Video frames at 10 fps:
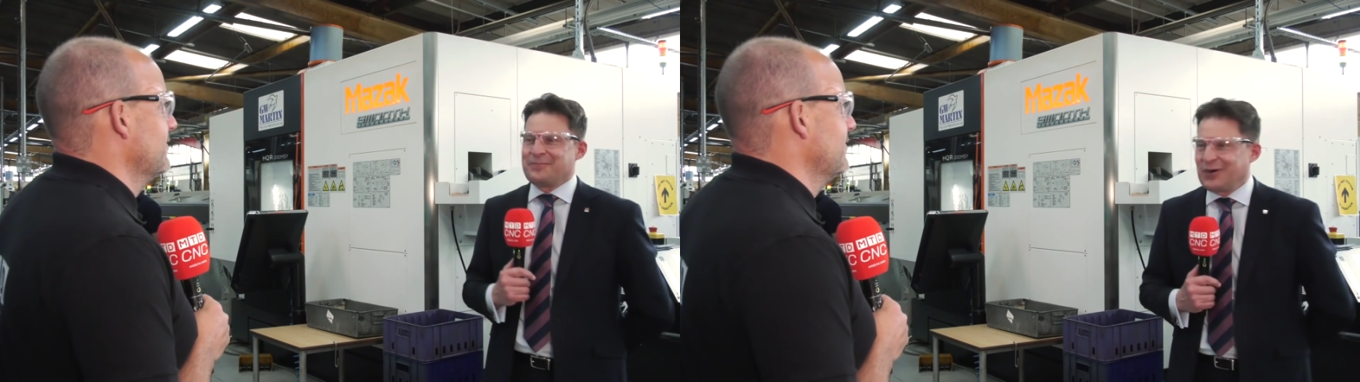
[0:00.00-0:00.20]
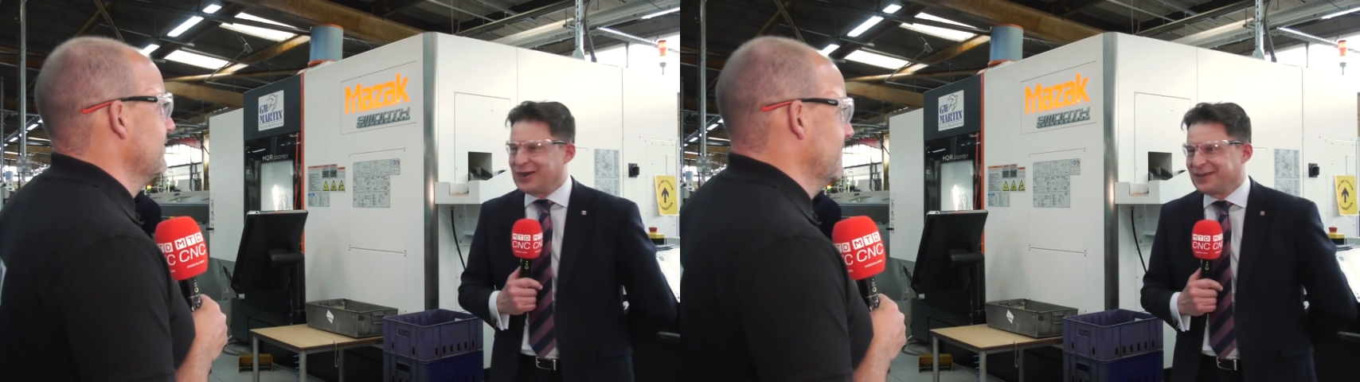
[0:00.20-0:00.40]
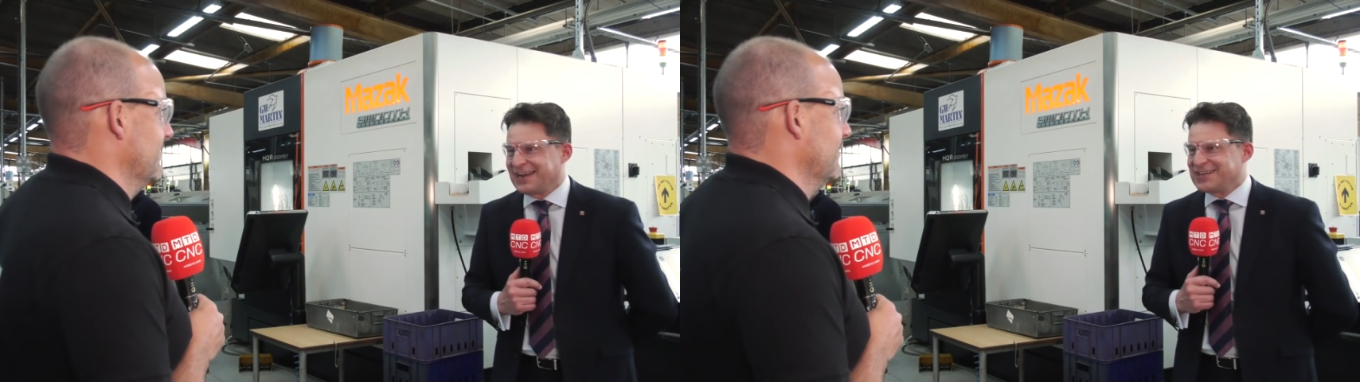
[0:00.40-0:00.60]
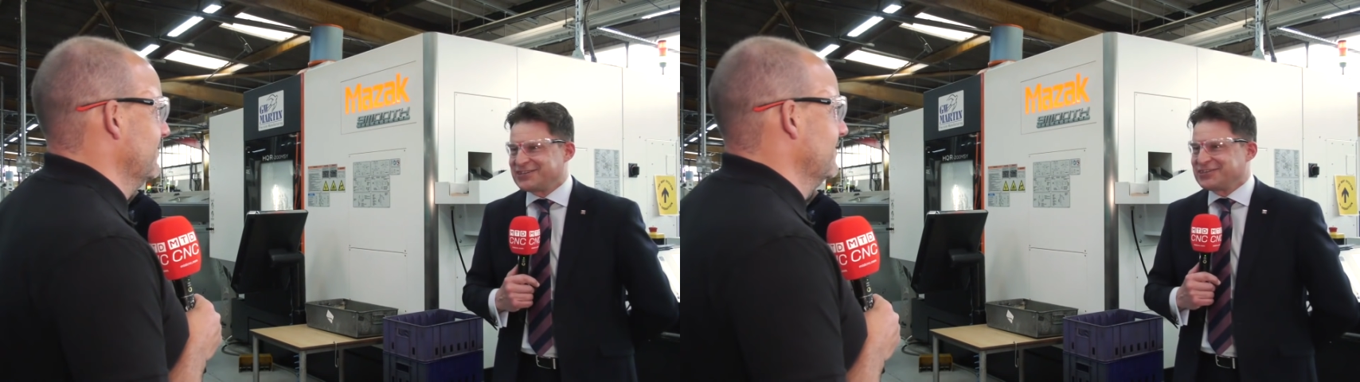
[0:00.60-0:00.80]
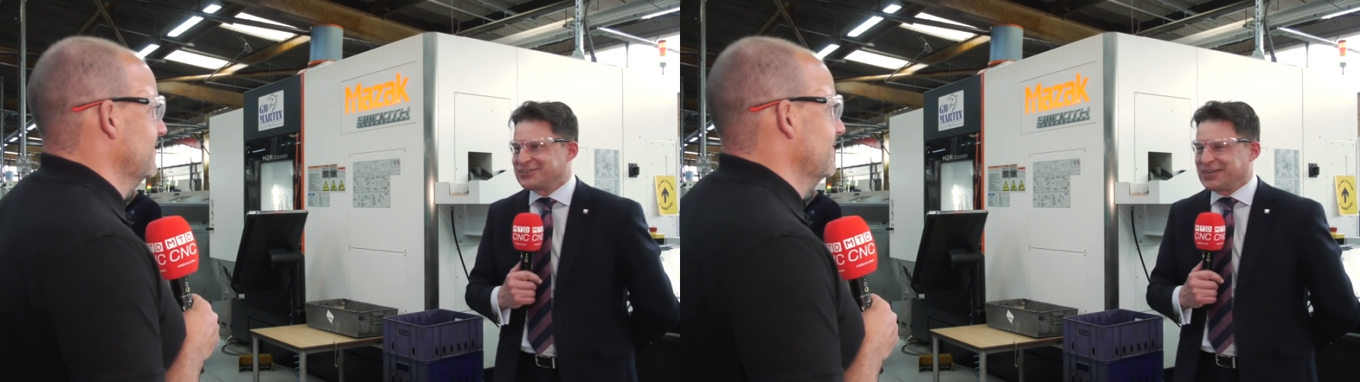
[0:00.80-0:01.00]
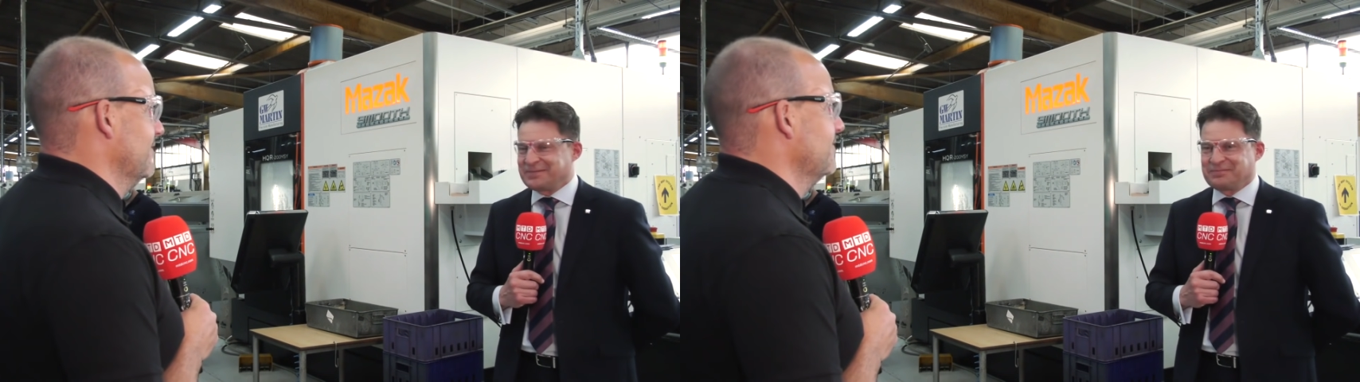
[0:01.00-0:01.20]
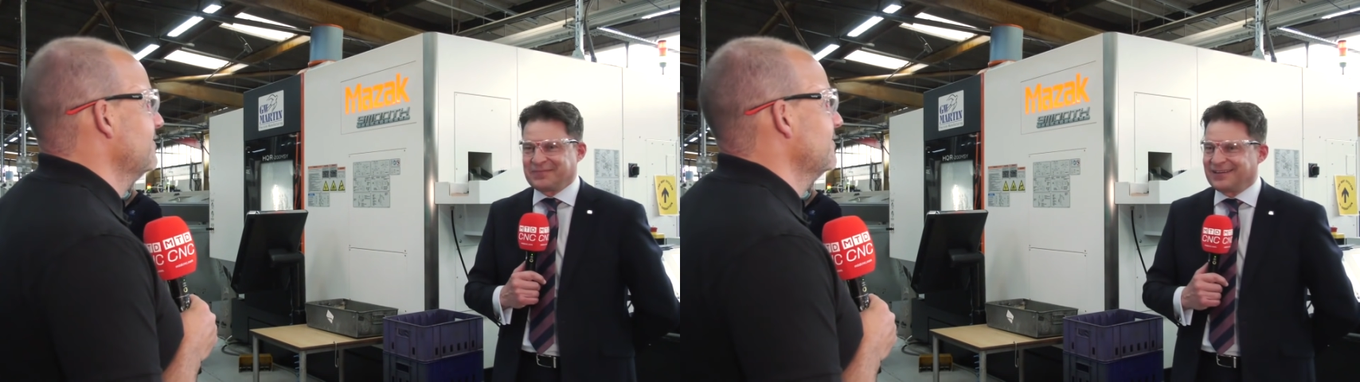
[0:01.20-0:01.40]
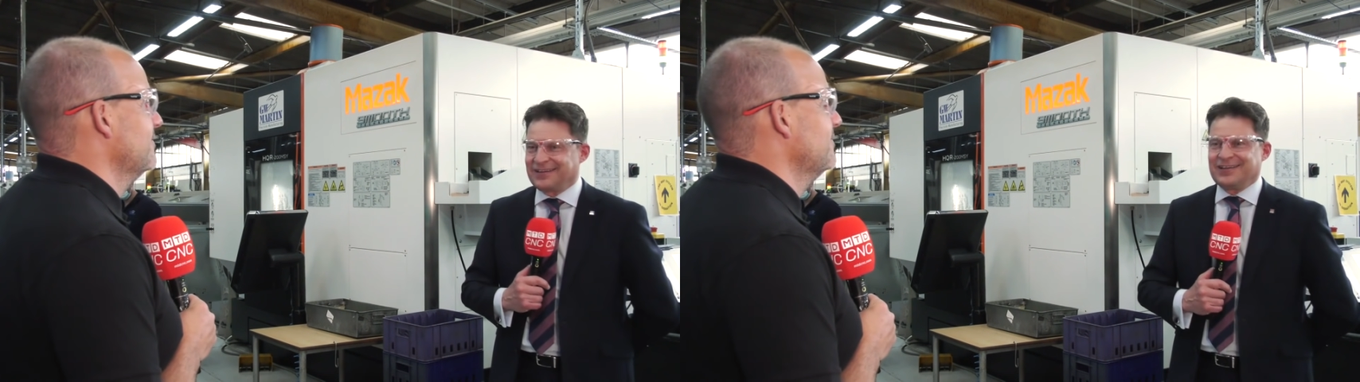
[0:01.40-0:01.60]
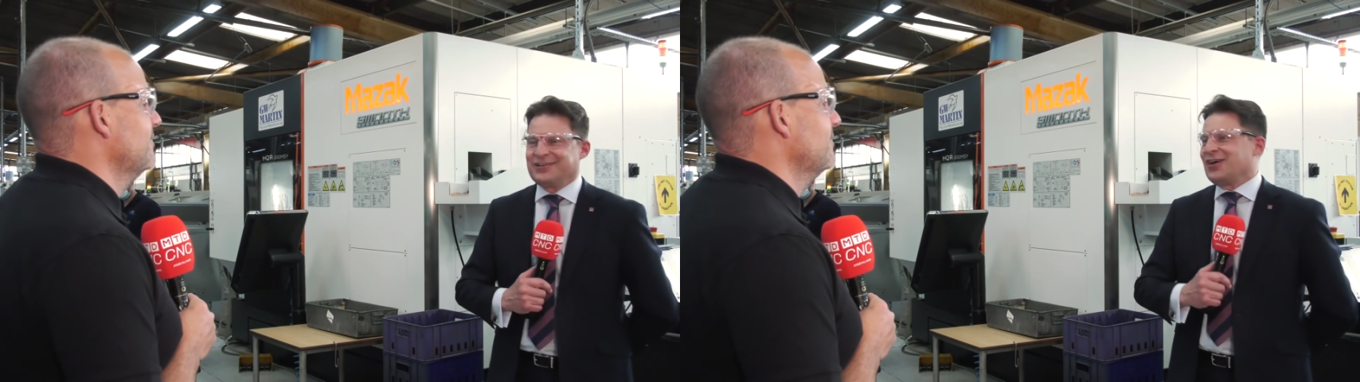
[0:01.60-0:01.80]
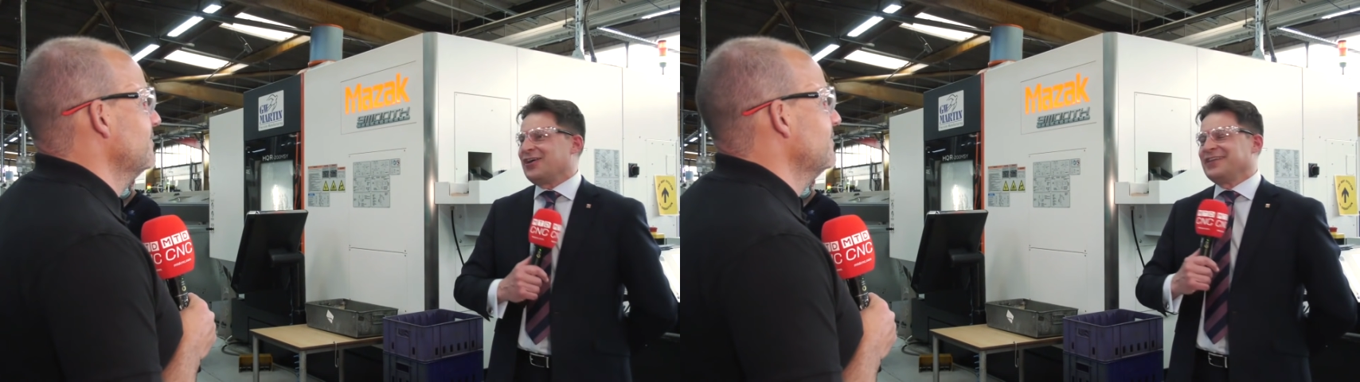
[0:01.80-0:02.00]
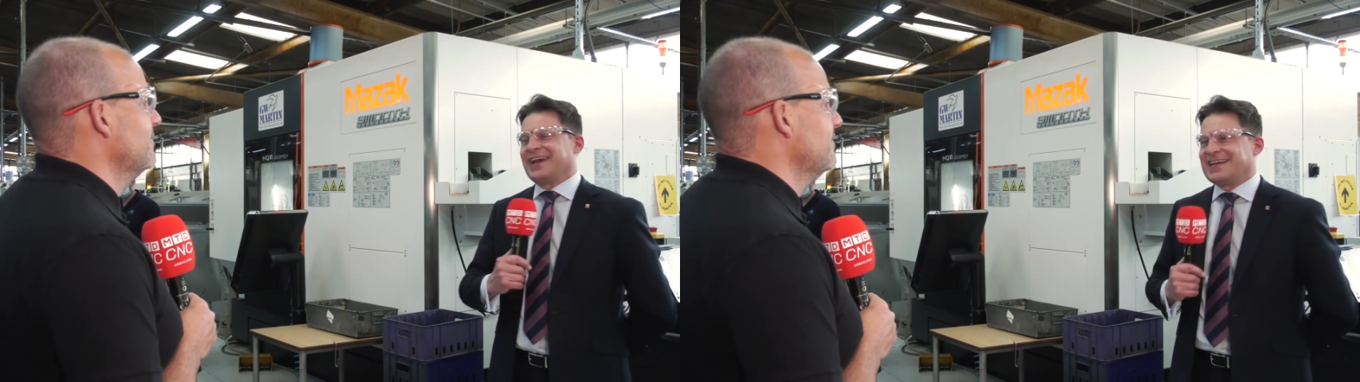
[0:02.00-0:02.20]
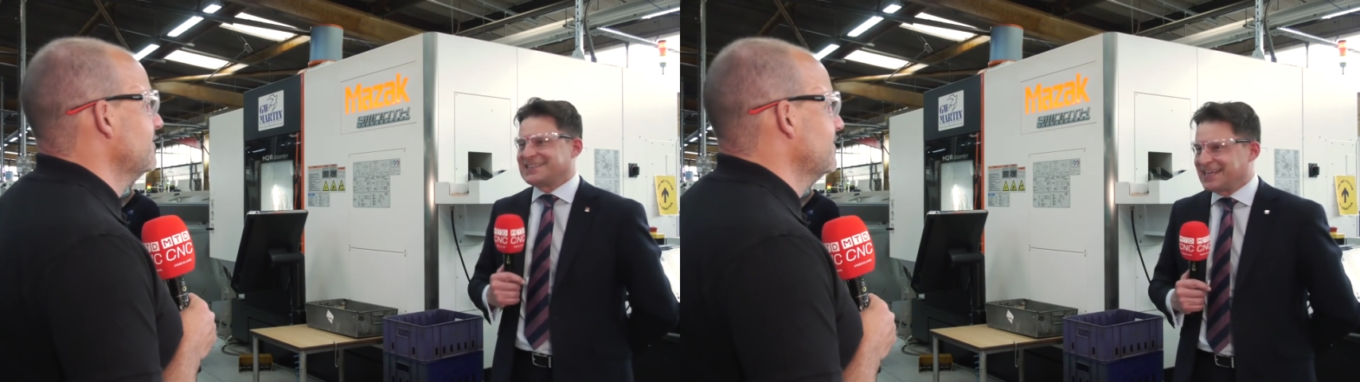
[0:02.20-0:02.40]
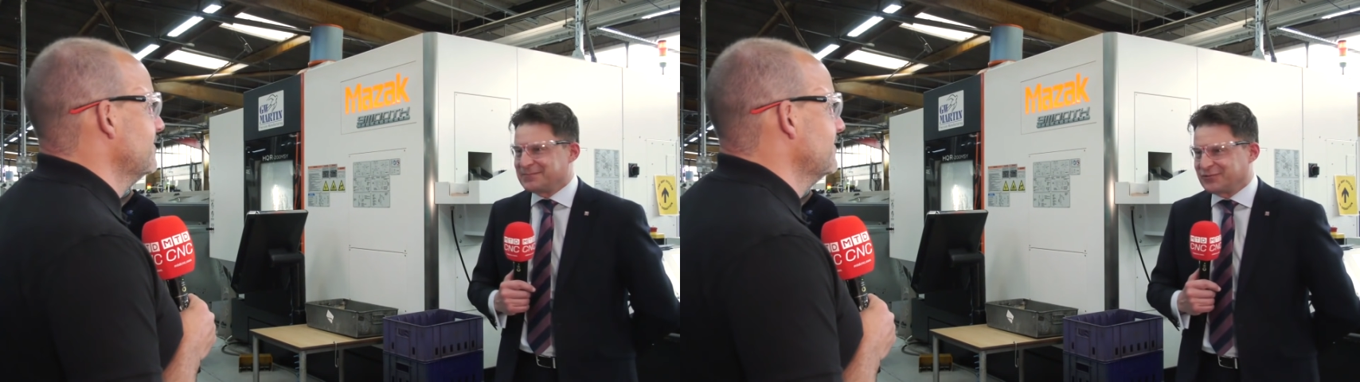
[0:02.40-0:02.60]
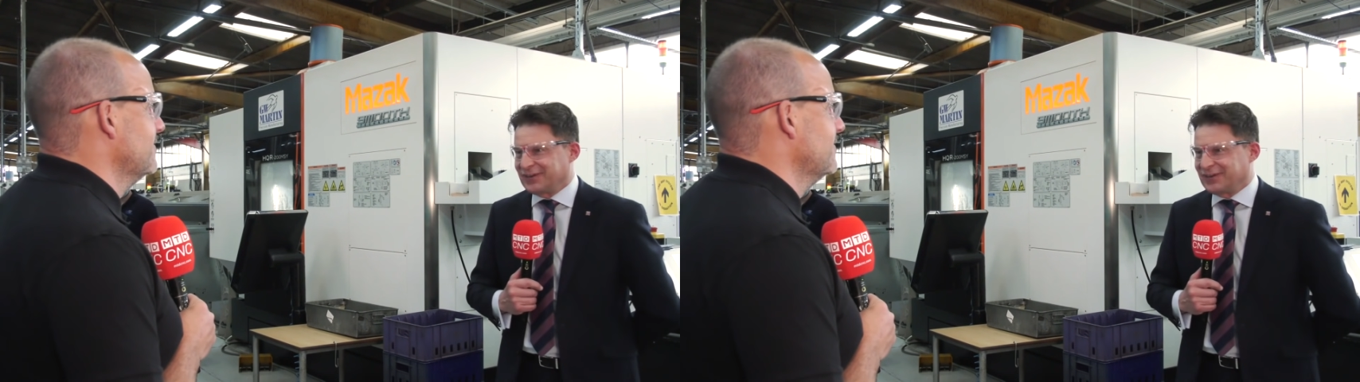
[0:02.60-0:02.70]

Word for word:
Speaker 1: on my relationship, not on the ASM's